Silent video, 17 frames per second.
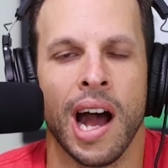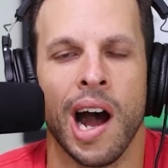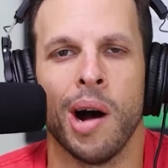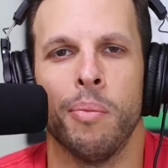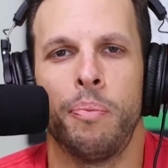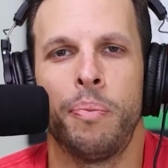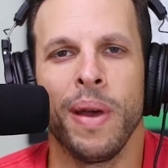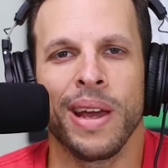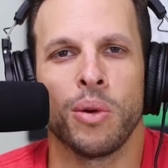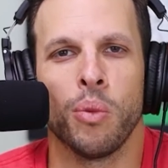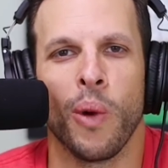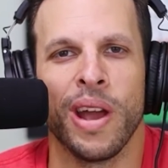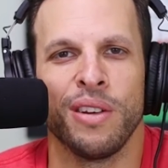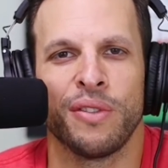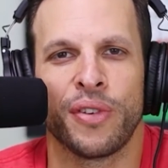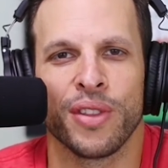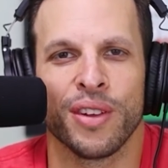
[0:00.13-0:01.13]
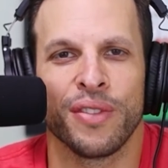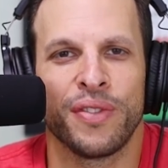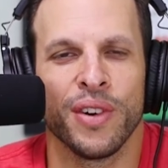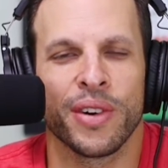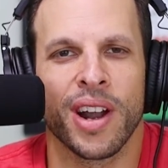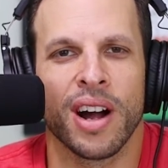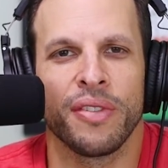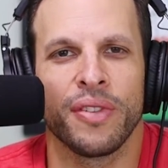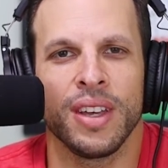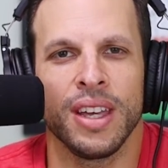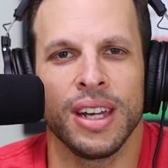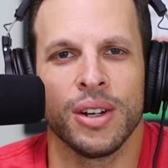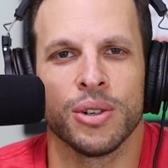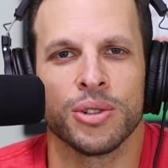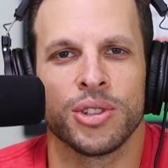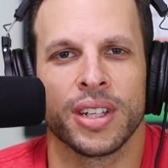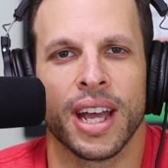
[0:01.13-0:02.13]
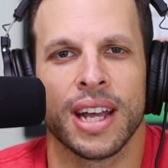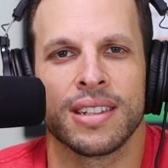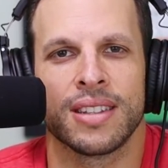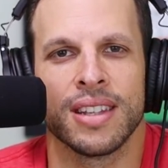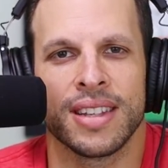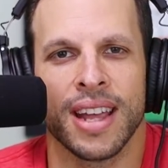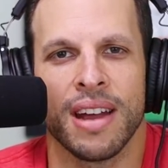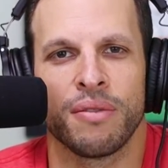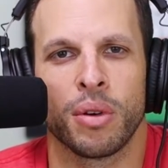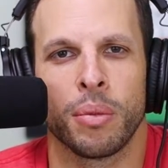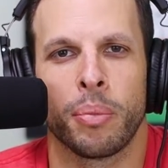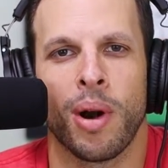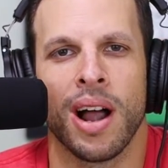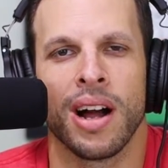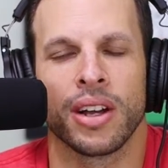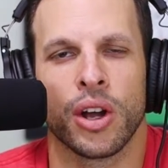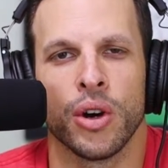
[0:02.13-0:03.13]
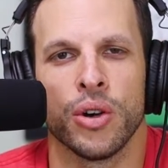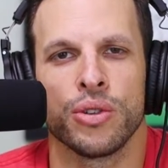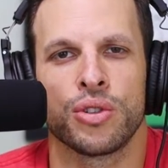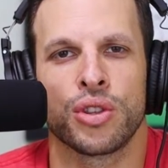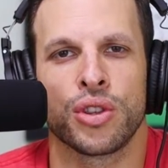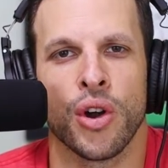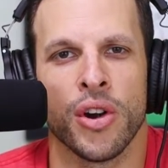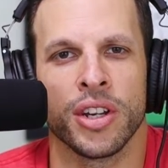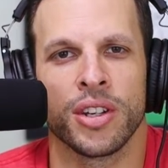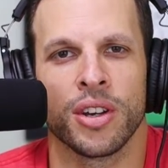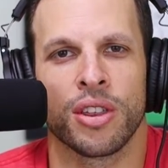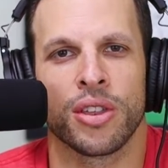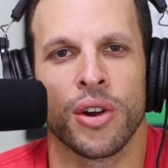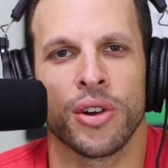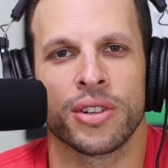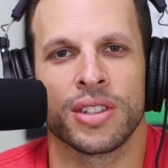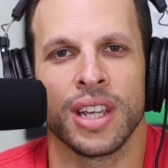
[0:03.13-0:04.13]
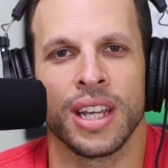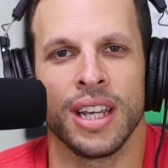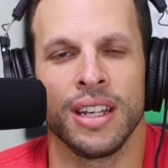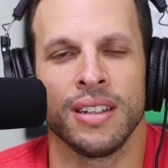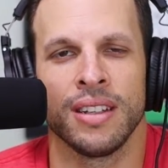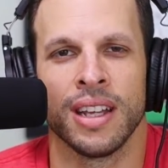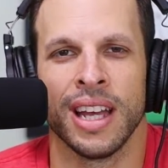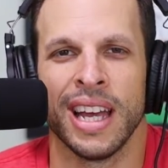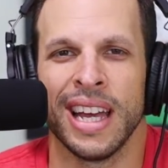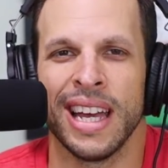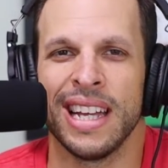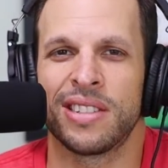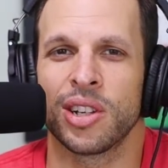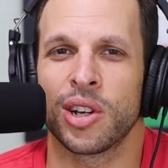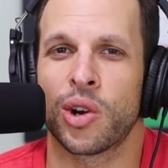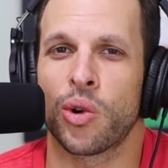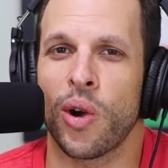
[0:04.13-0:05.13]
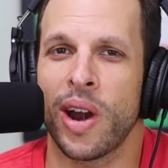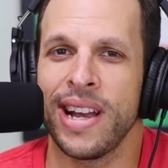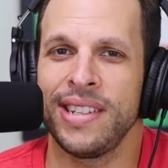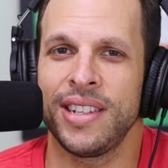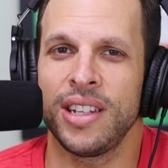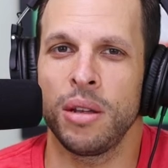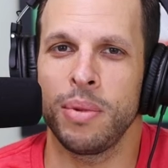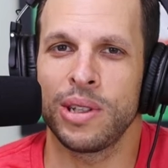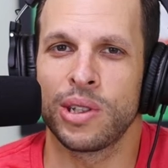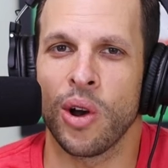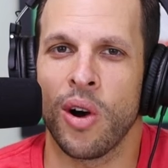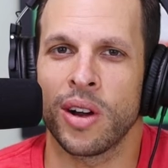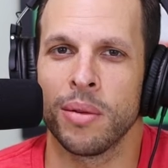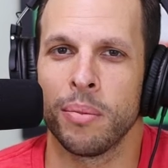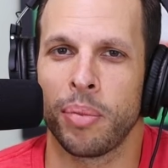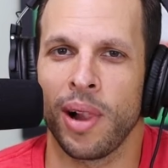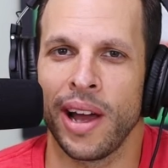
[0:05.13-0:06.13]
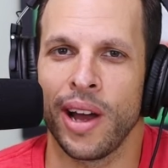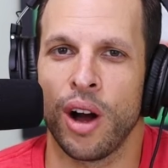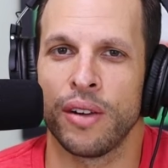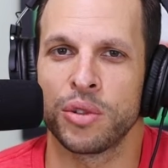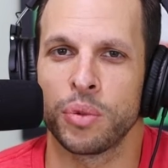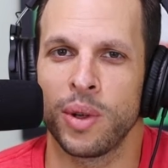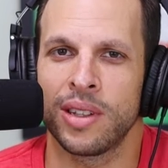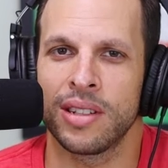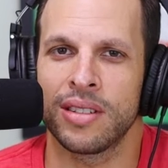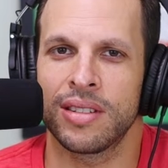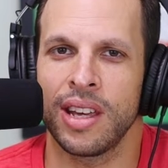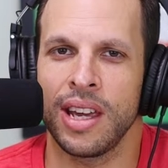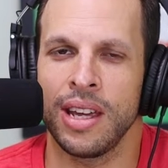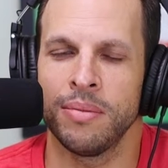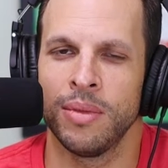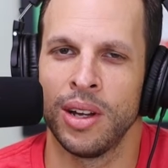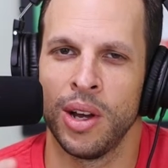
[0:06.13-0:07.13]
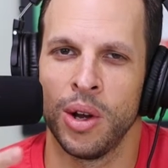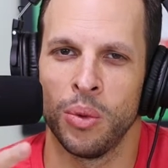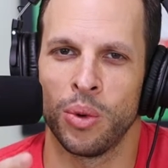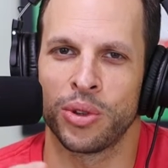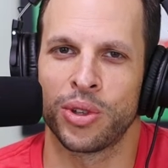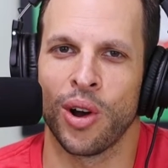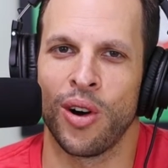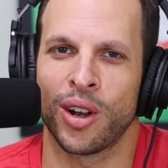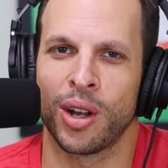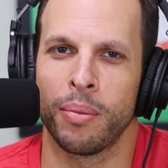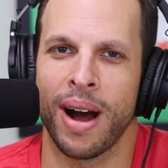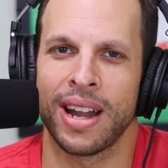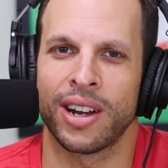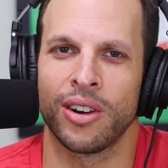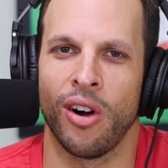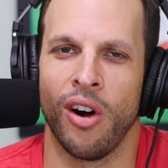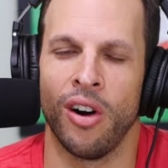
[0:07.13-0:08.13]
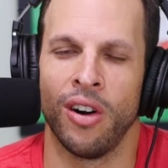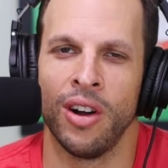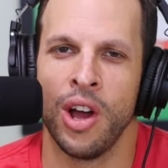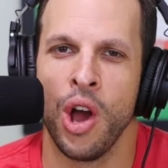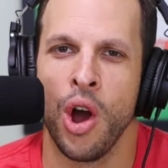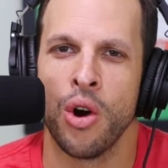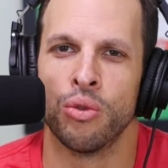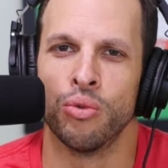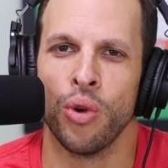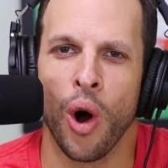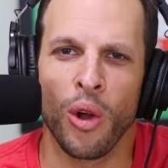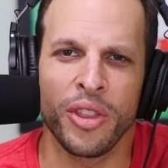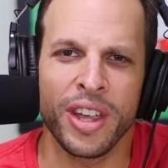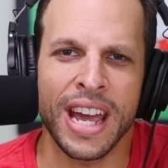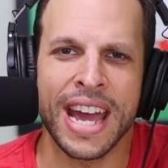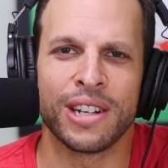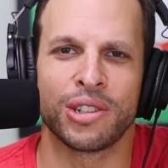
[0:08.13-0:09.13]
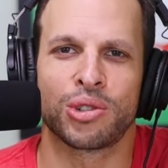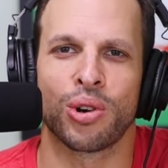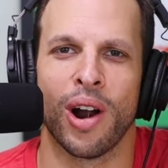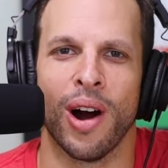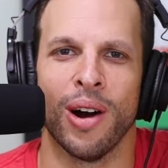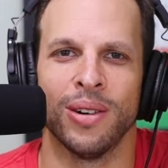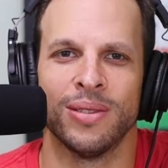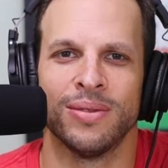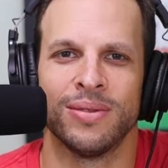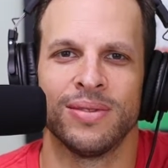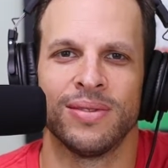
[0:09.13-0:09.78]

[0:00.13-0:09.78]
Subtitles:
A big win for the Philadelphia Eagles against the Denver Broncos, 30-13. Is it crazy to be talking playoffs with this team? We'll talk about it all. Roll the intro.